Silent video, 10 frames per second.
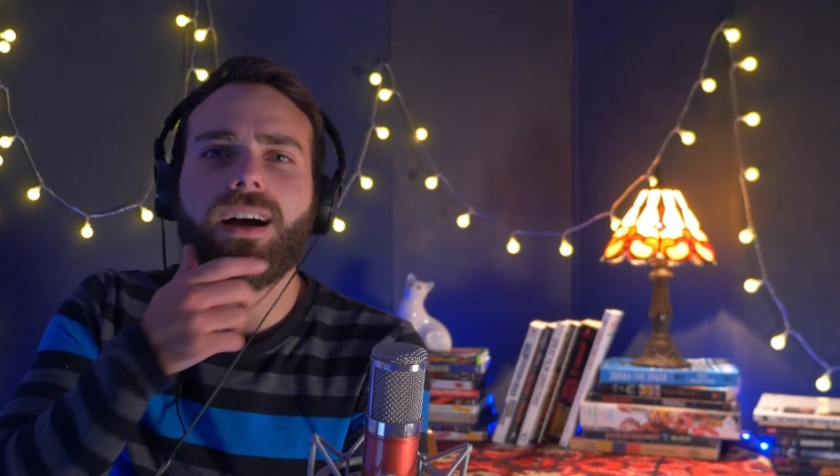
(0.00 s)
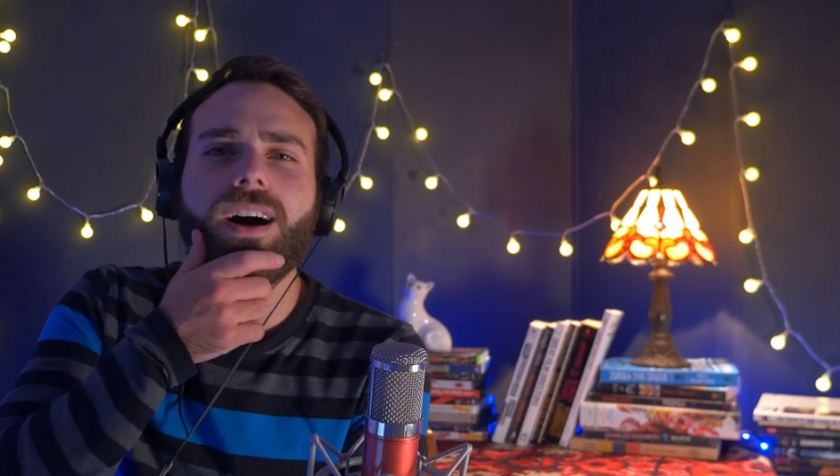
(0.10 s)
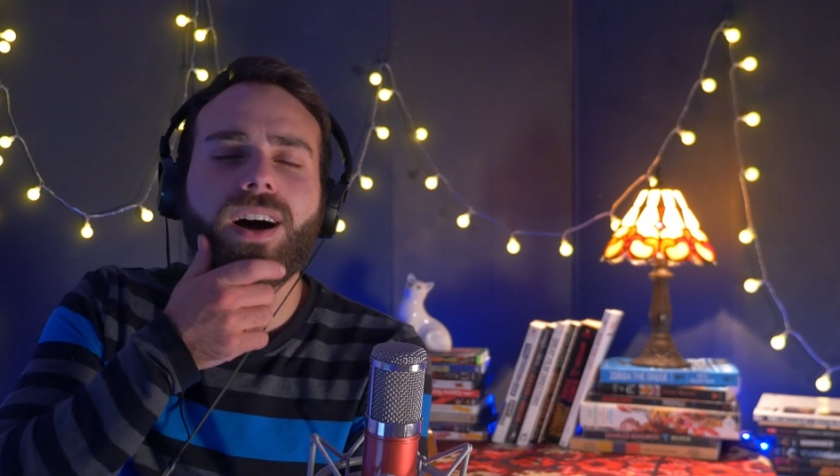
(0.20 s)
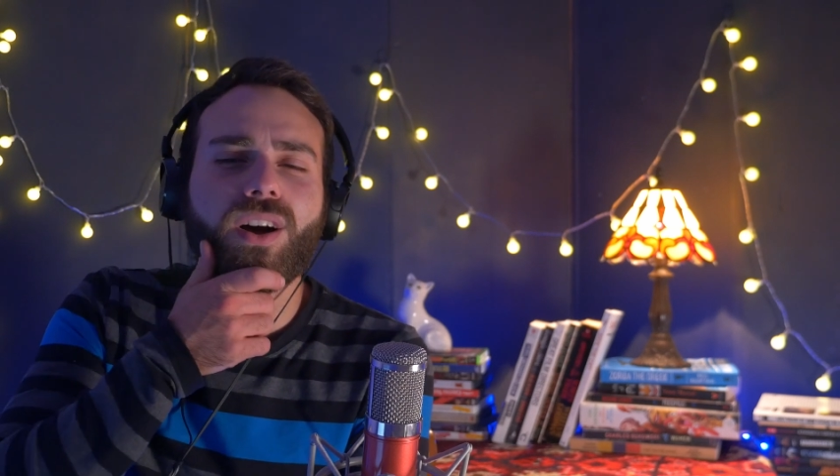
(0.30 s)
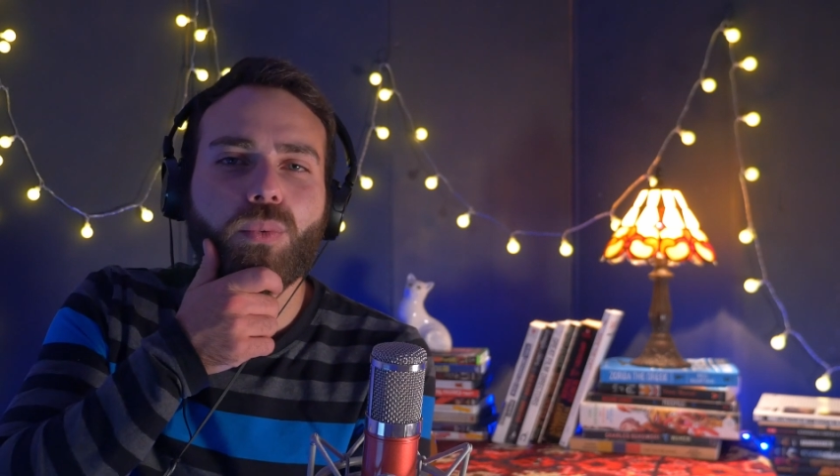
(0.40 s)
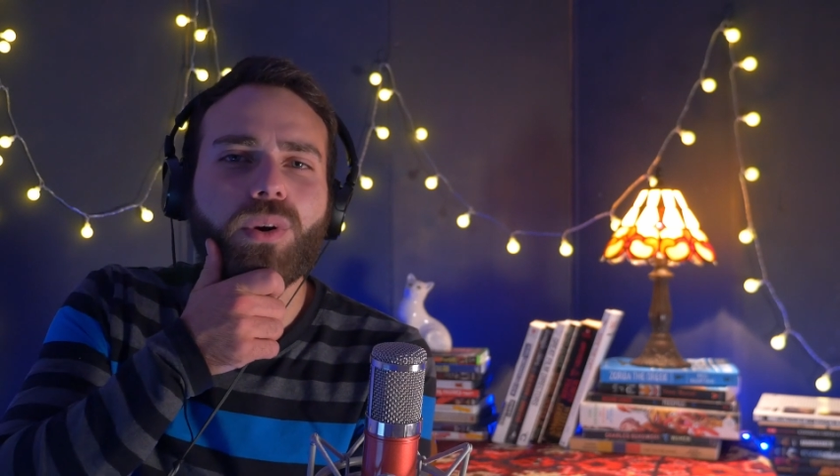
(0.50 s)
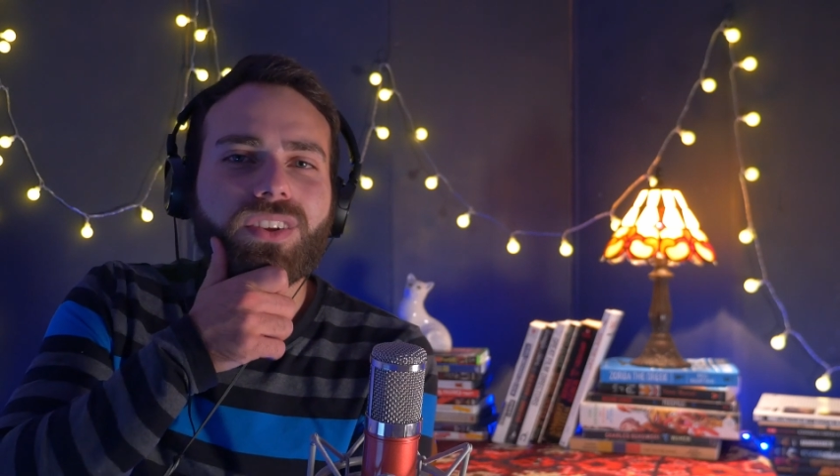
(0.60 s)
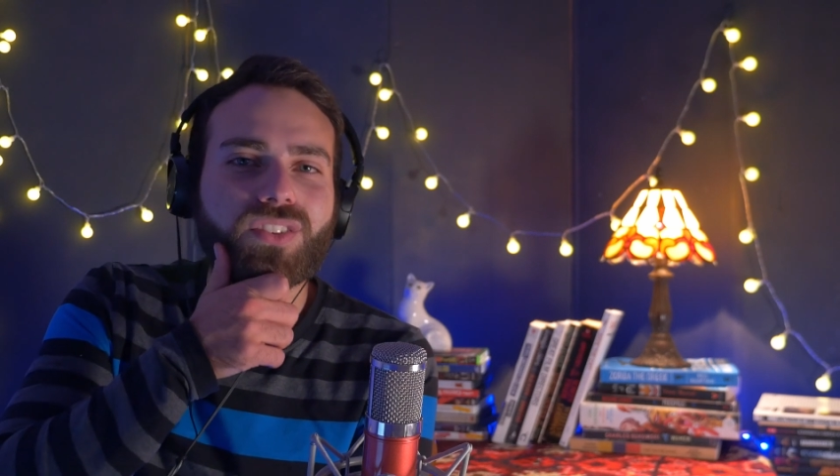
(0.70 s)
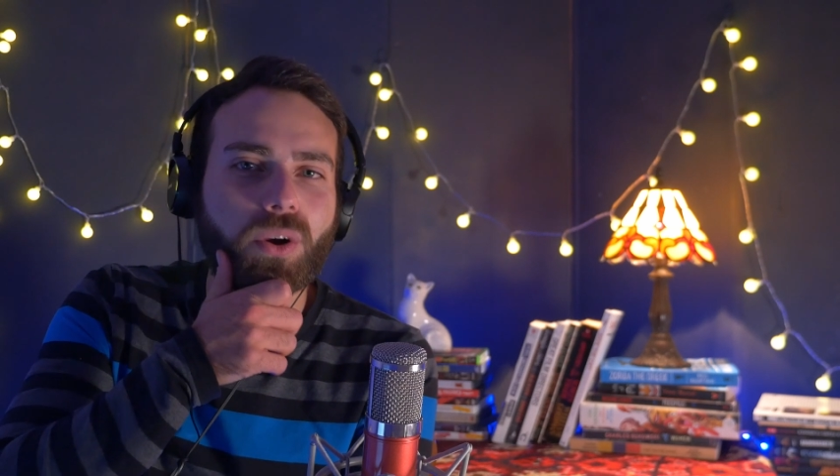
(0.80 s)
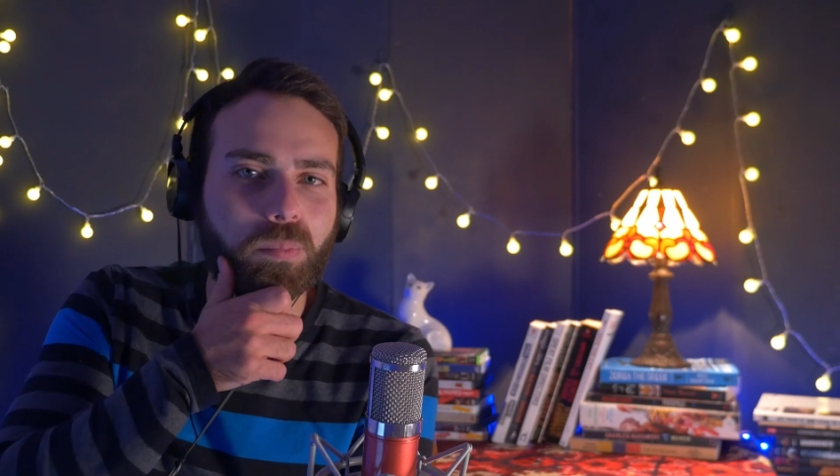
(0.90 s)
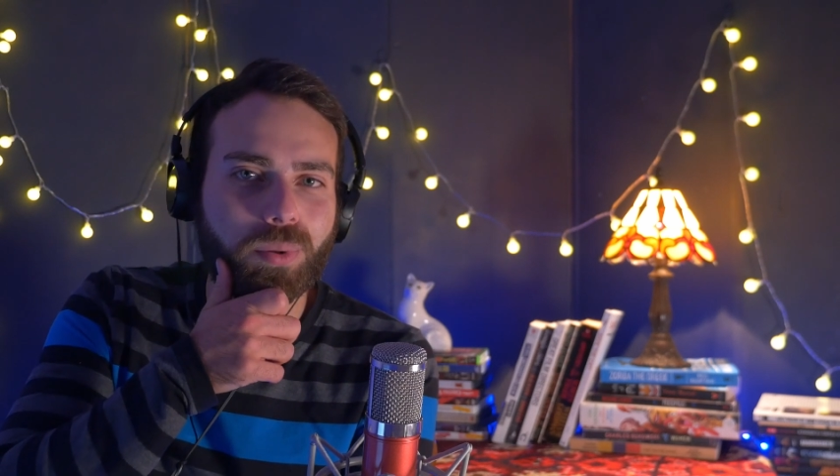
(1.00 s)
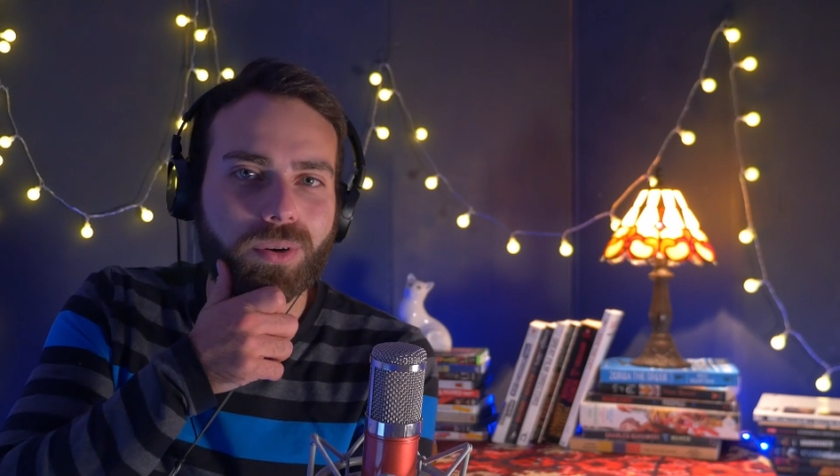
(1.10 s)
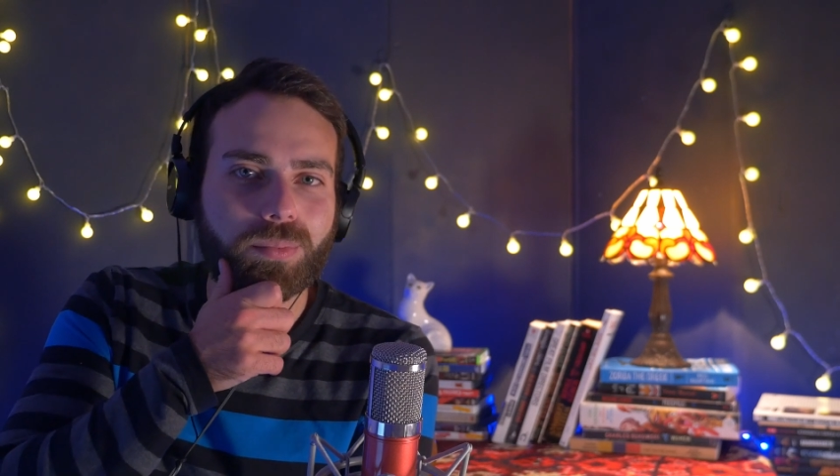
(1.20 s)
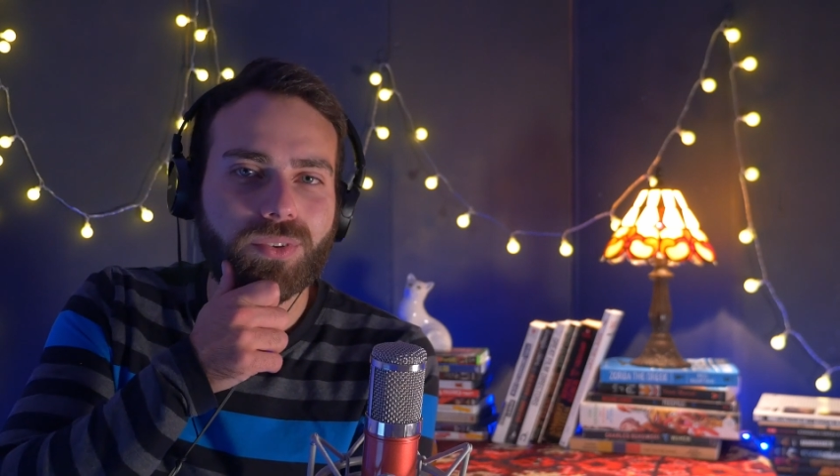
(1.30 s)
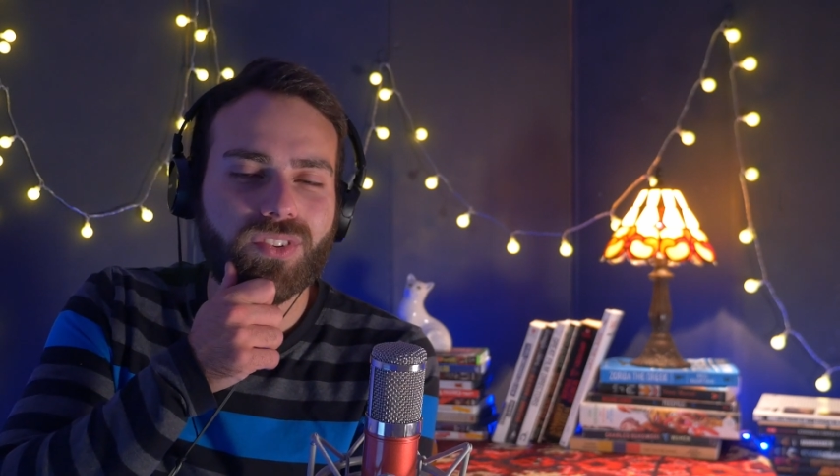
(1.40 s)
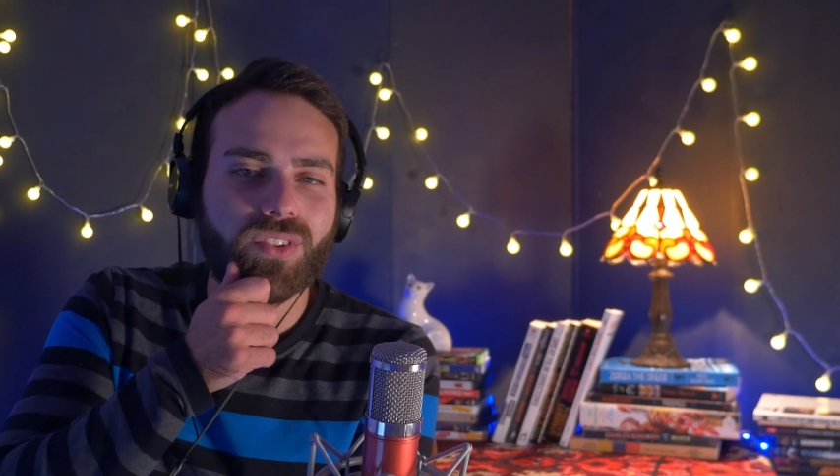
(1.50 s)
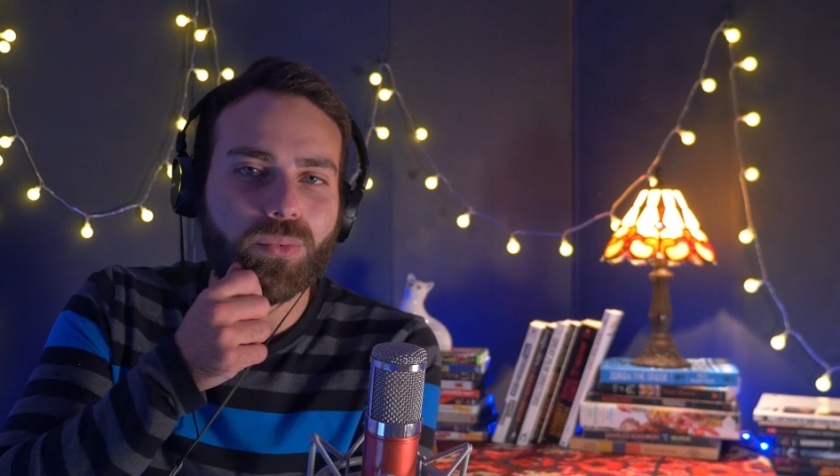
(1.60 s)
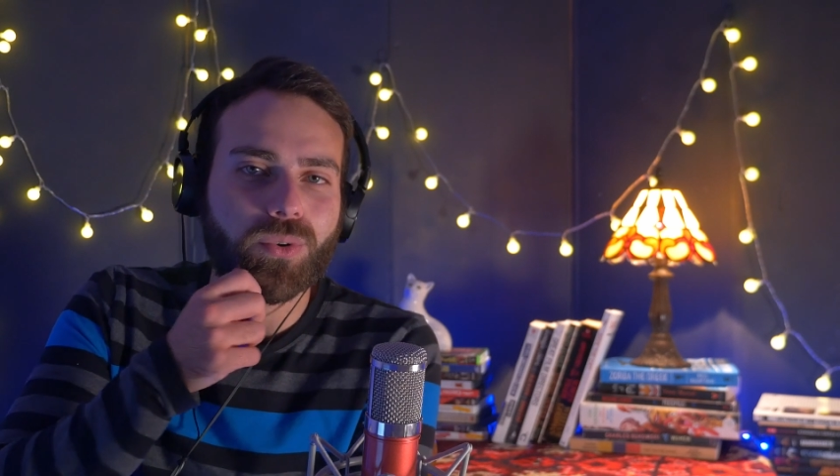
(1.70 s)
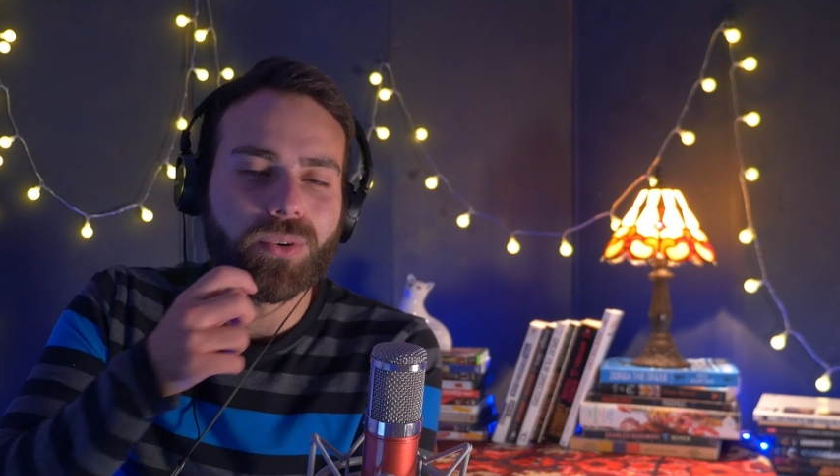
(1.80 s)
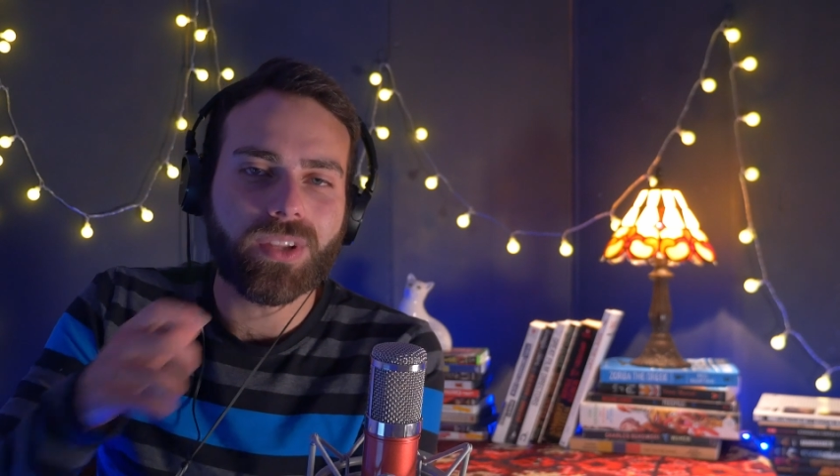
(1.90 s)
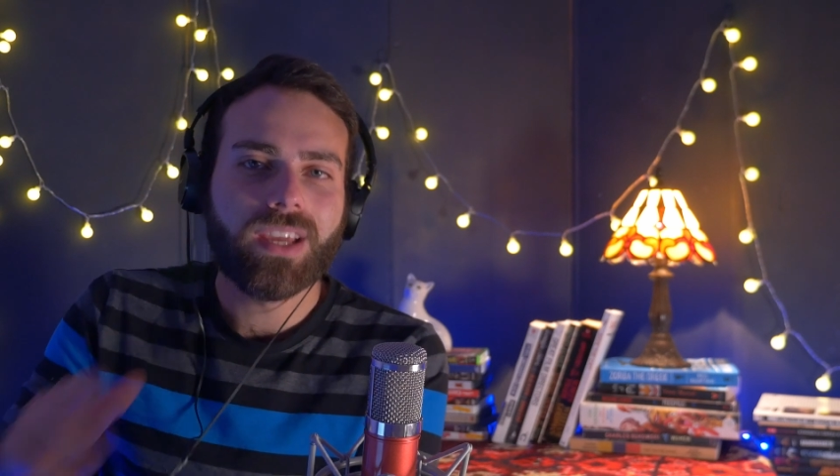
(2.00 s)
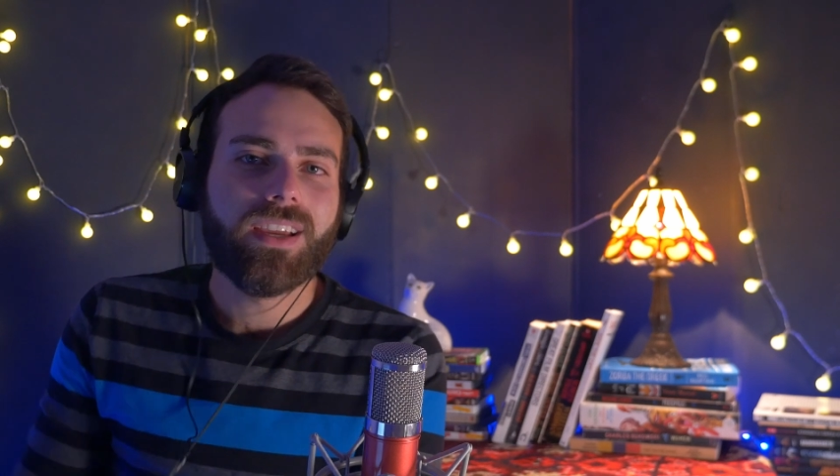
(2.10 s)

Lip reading: what is our purpose in the world?